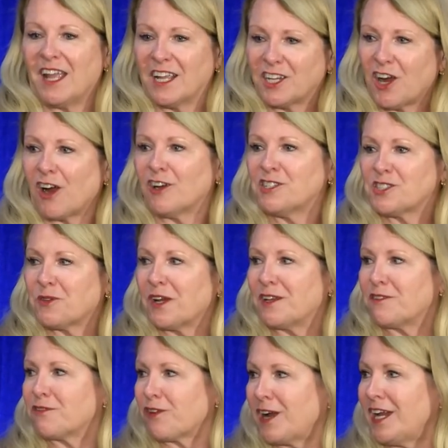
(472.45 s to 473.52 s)

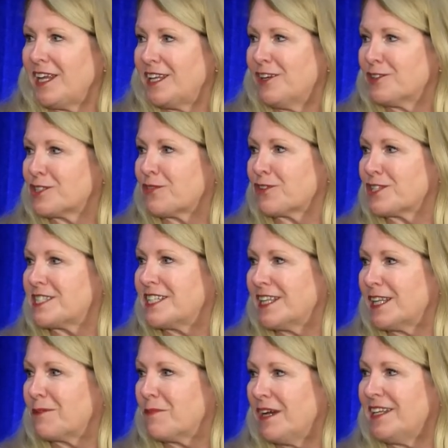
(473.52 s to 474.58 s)
incarcerated for eight years for
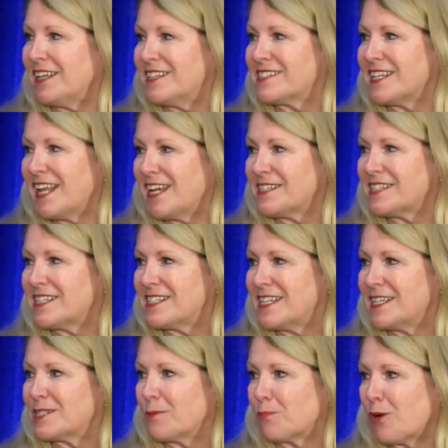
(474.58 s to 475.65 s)
stealing money as an
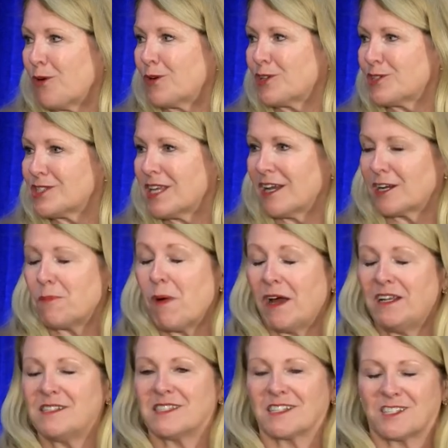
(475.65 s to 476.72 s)
SEC, as a broker's, a
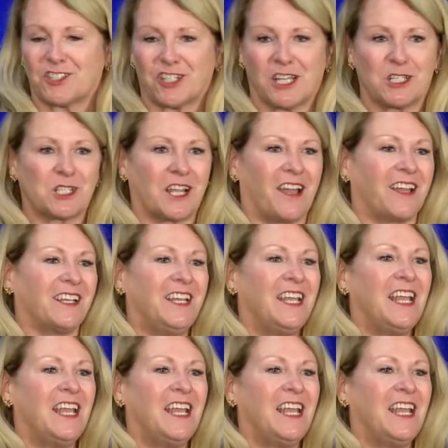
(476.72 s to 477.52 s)
commodities exchange guy.